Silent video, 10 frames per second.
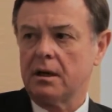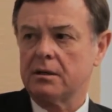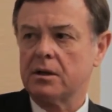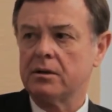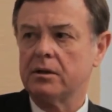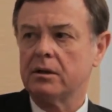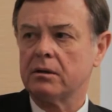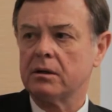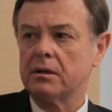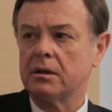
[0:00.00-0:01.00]
so that you
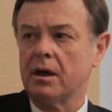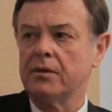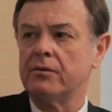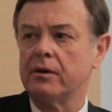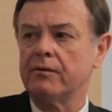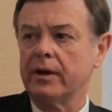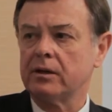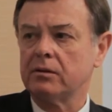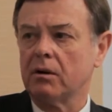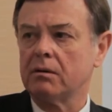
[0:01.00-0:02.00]
can, and then
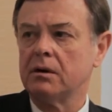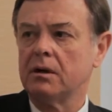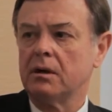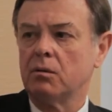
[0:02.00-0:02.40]
reflect on